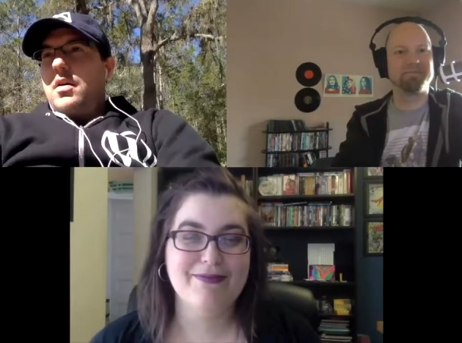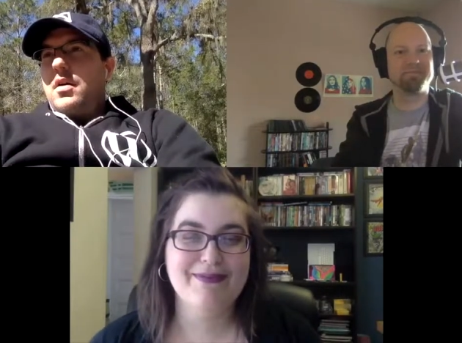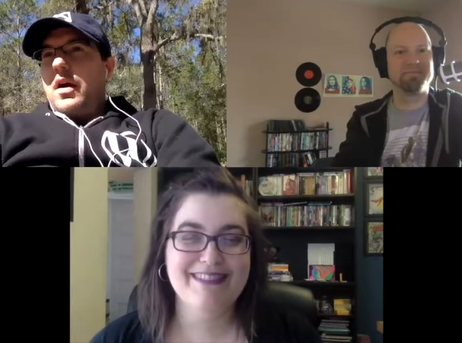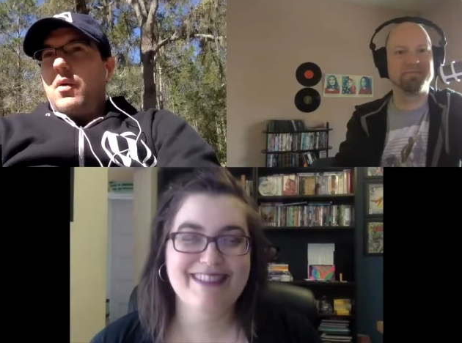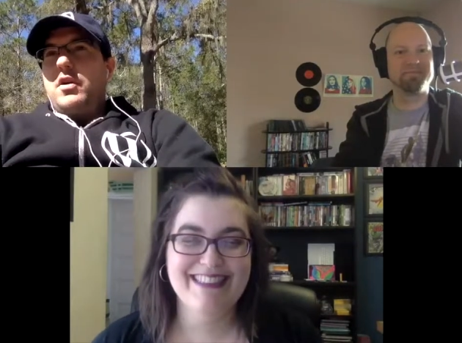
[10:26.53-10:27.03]

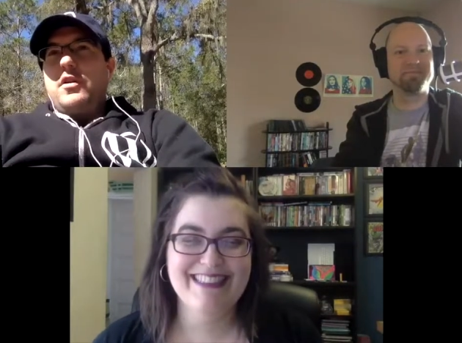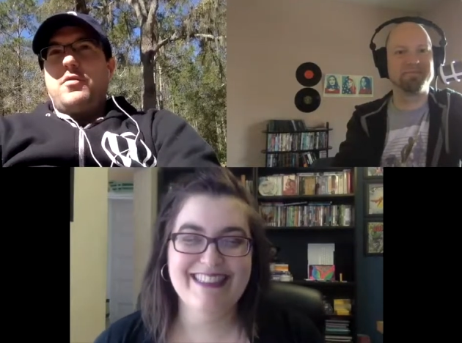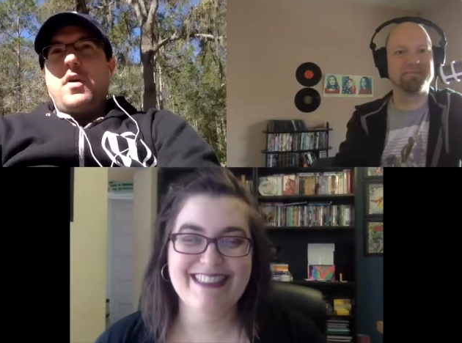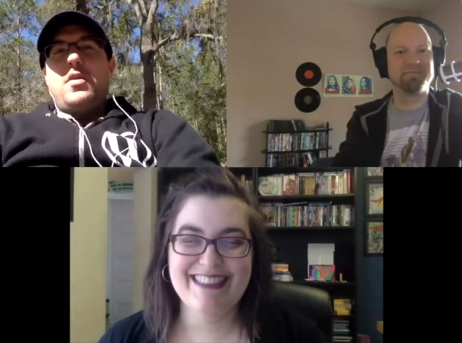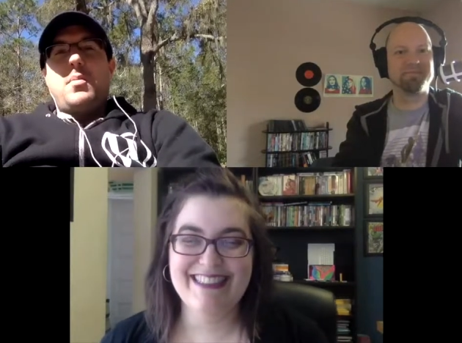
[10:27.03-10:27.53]
Speaker 1: I wonder if
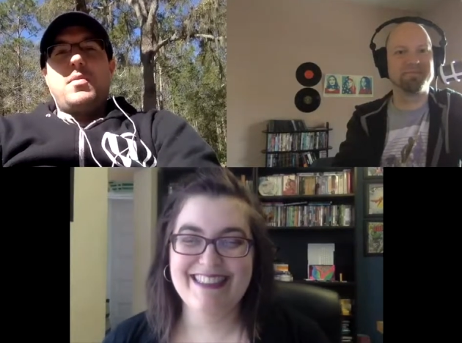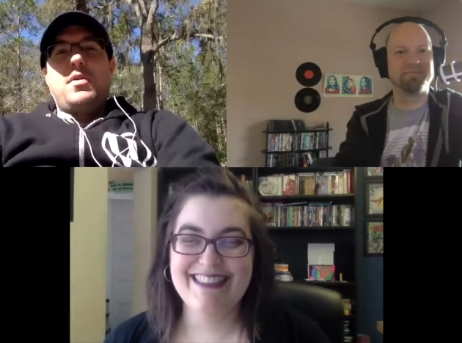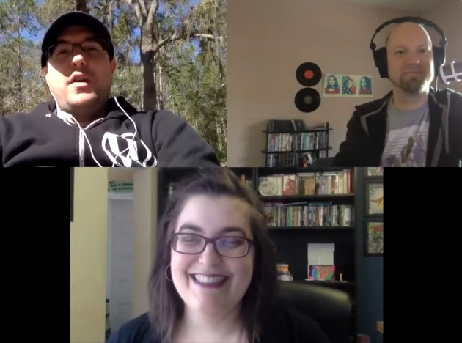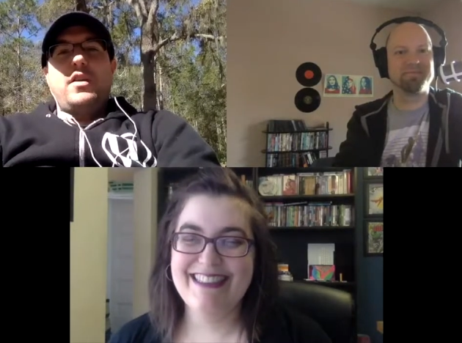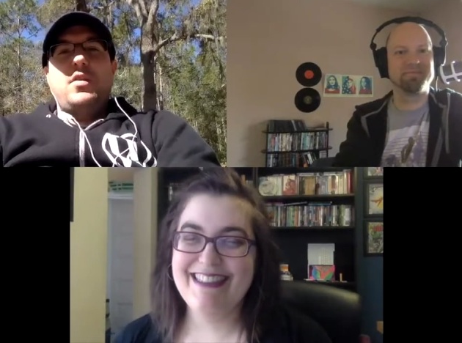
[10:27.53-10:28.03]
uh, the pygmalion
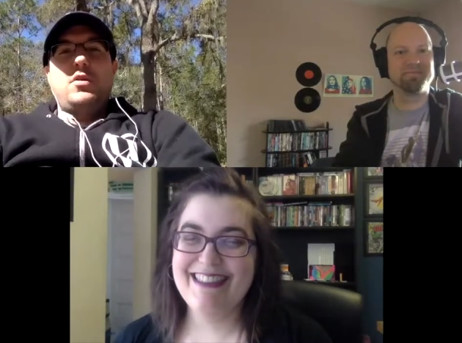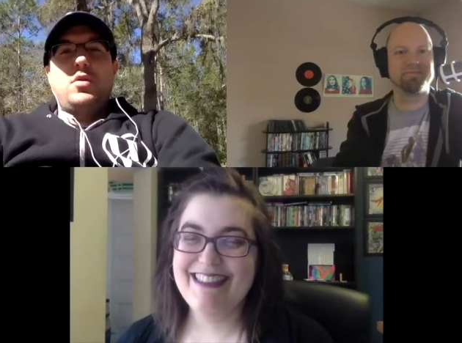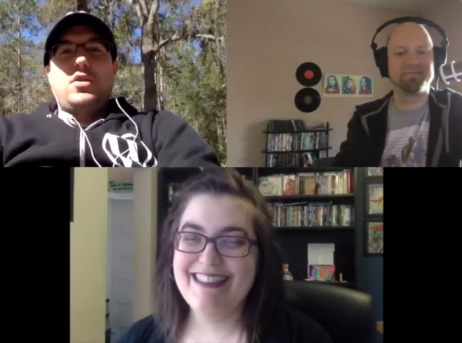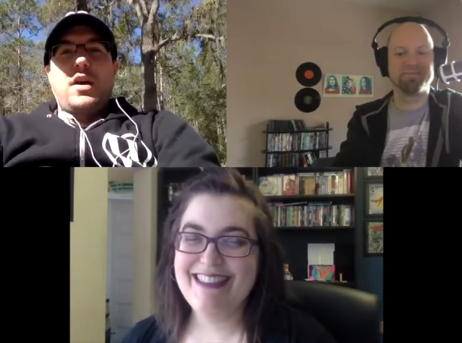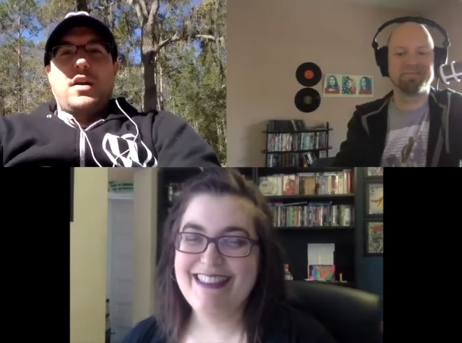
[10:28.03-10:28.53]
effect has something to do
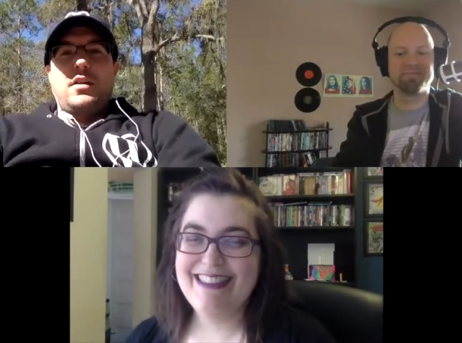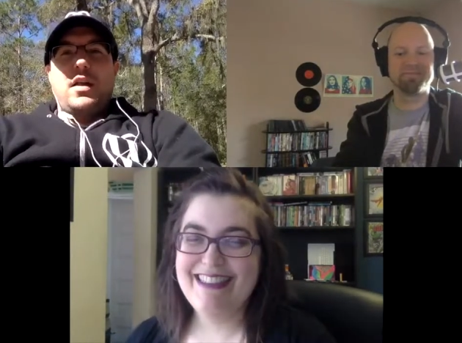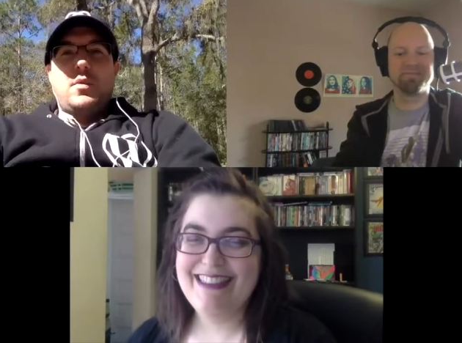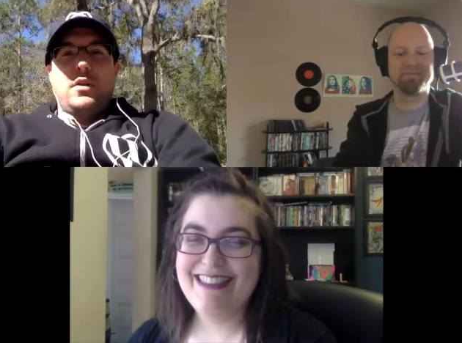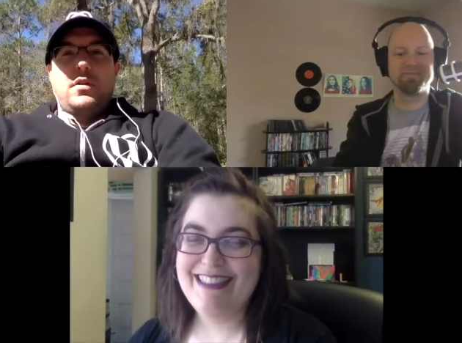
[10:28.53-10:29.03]
with like
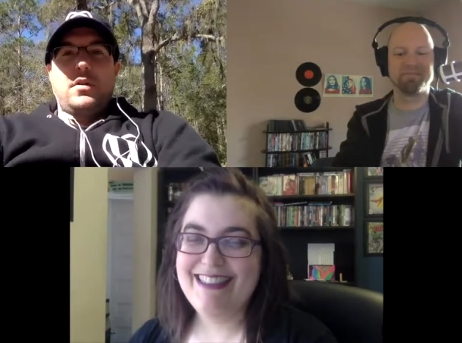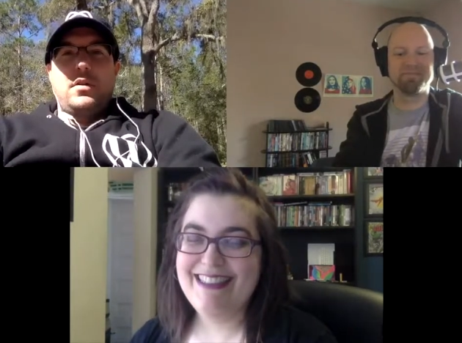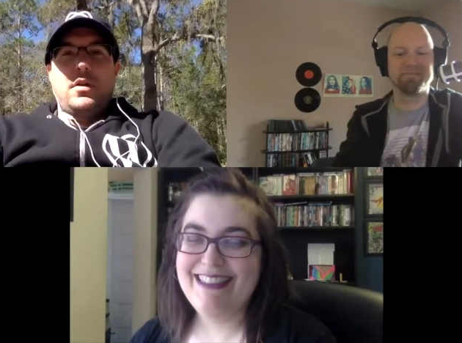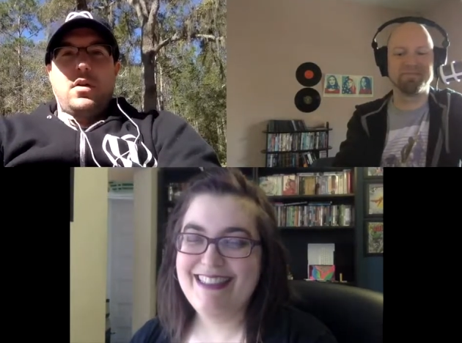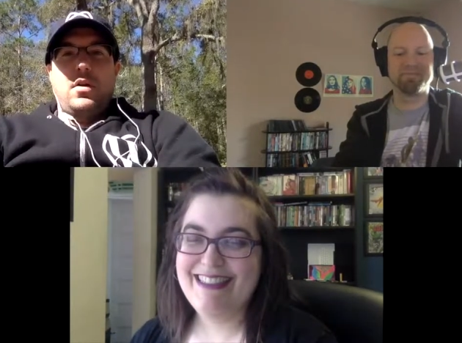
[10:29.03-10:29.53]
climate
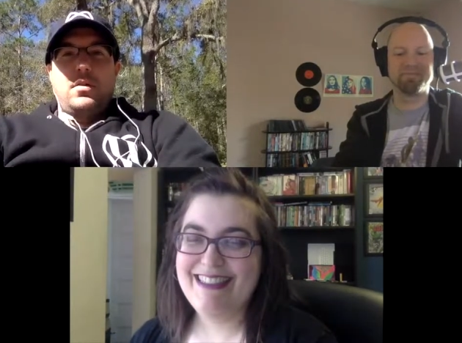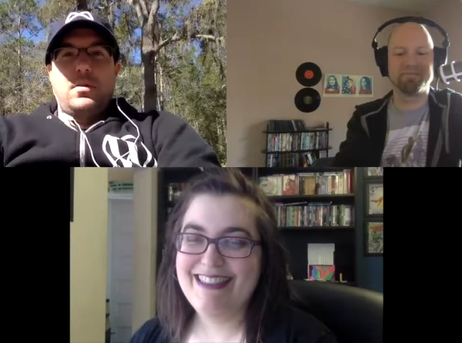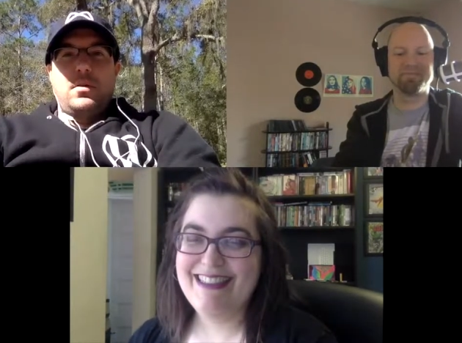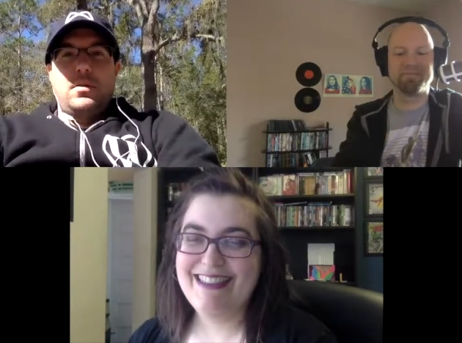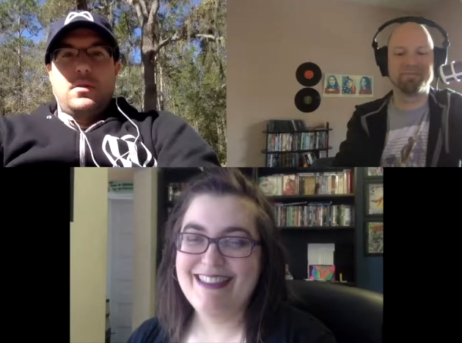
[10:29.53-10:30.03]
at all.
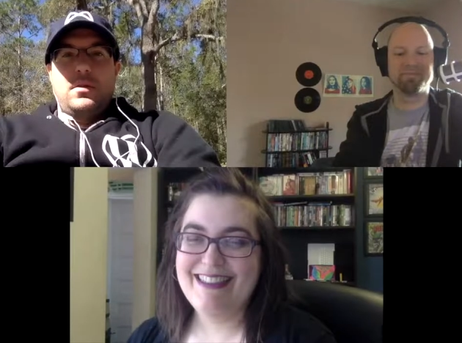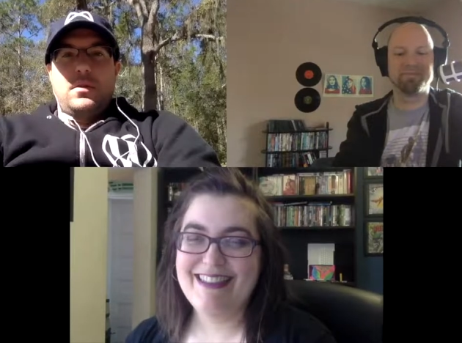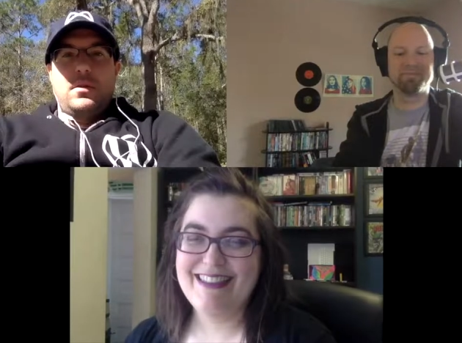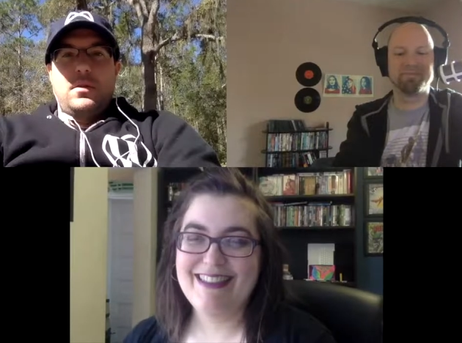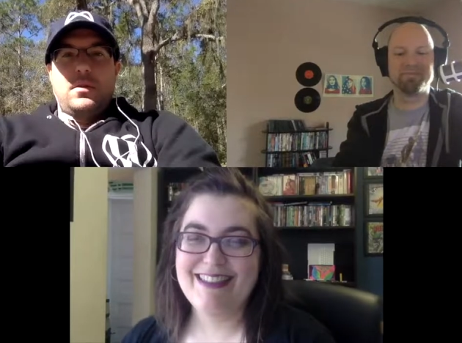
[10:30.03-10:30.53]

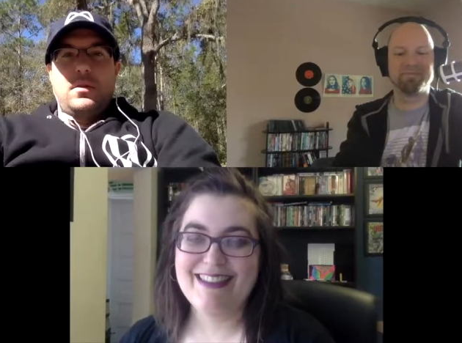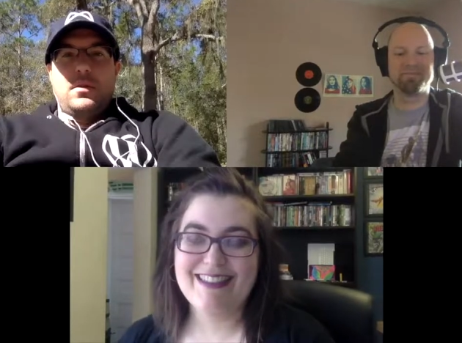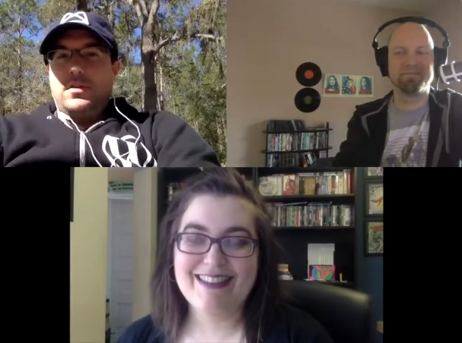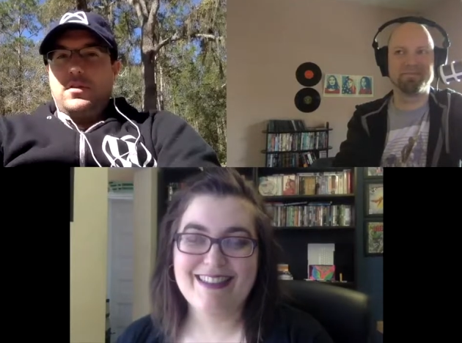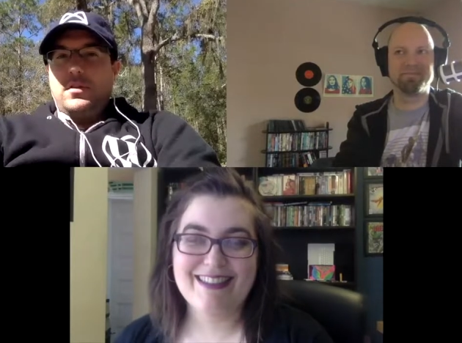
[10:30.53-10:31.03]

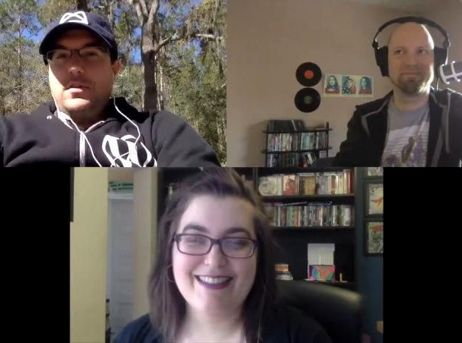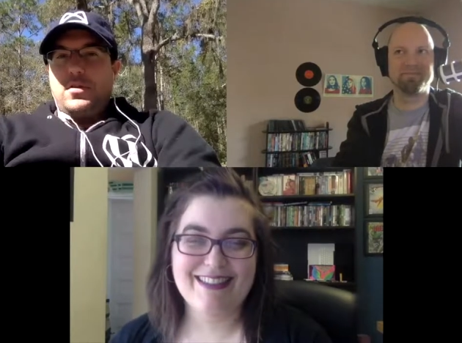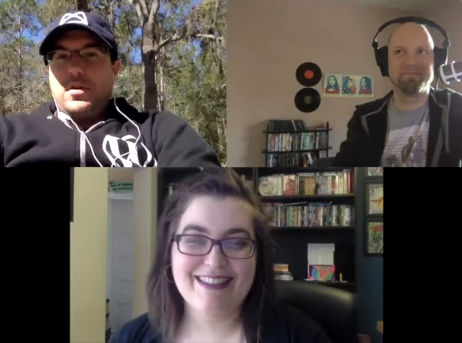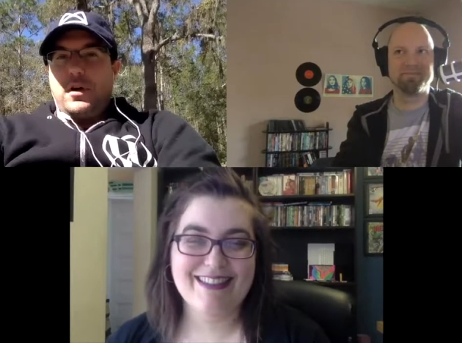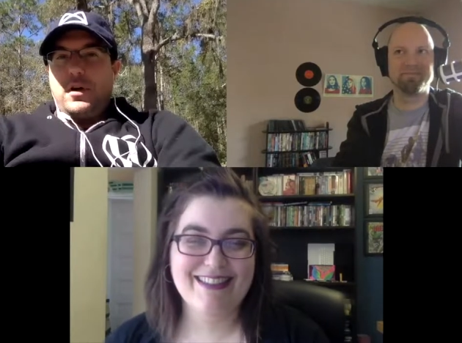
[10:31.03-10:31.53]
Chris,
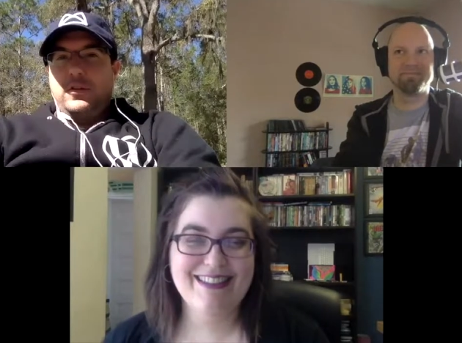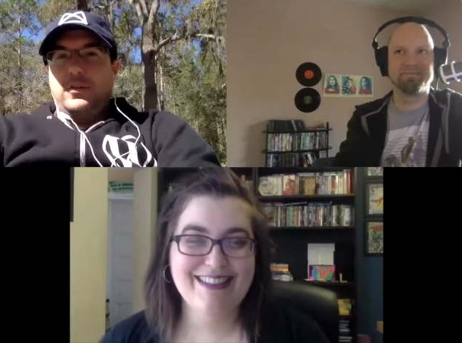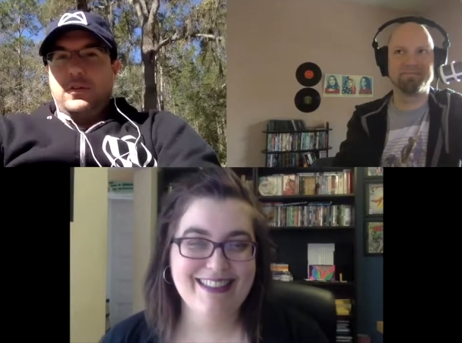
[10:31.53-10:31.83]
your thoughts?